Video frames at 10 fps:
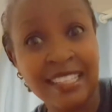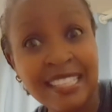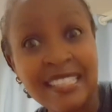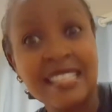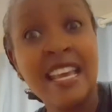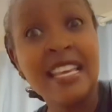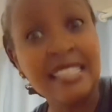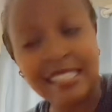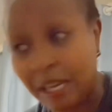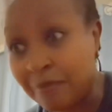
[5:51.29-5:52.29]
This is
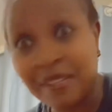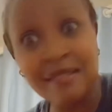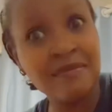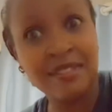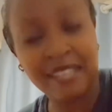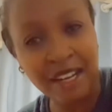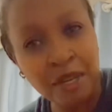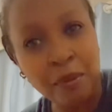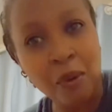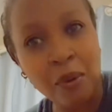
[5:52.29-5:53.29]
something
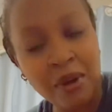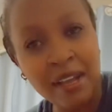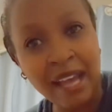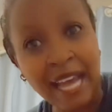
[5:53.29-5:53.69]
terrible.